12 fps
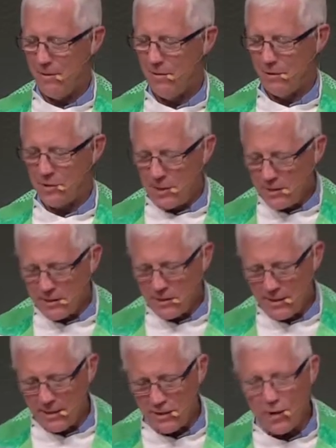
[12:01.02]
Well, Jesus is
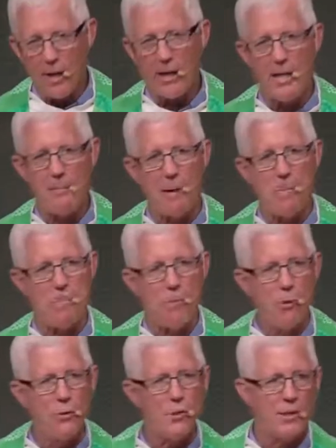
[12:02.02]
not talking about
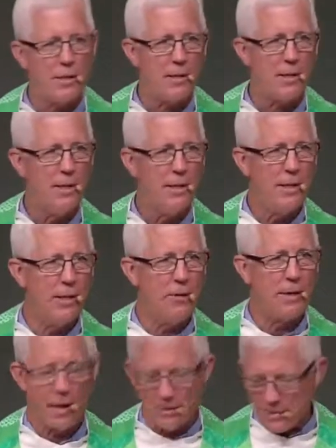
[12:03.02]
boasting here
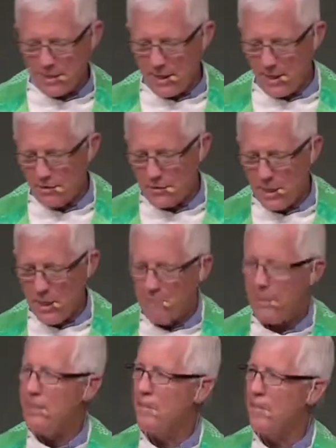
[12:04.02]
in ourselves,
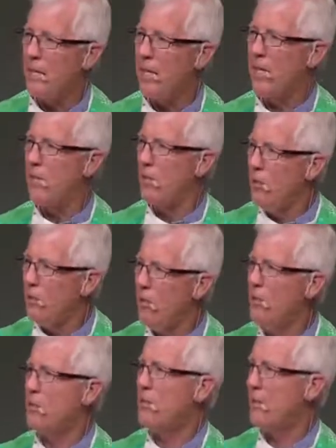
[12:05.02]
but he's saying
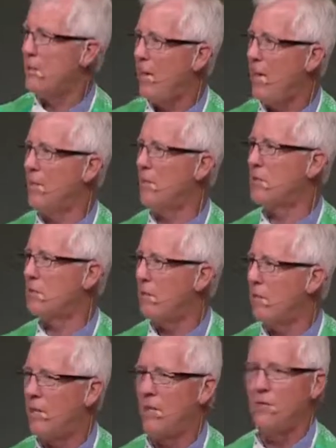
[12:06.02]
use the talents and
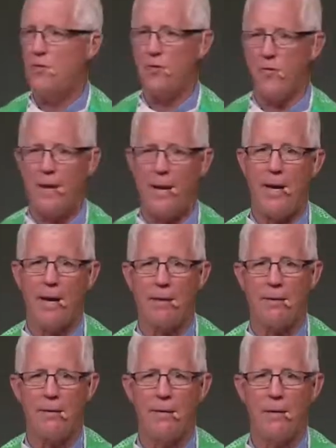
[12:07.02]
the gifts you've had
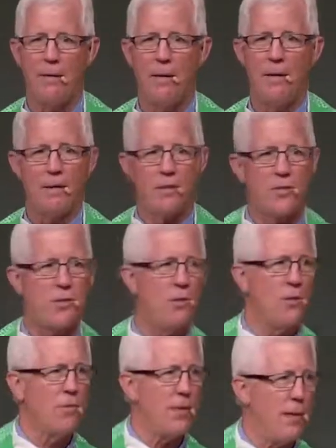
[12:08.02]
to
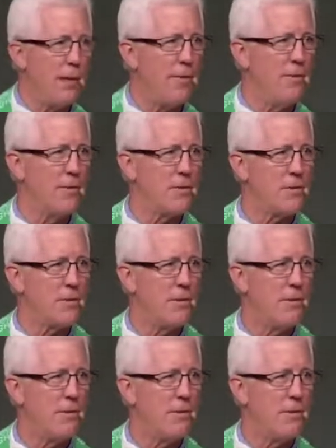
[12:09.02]
serve others,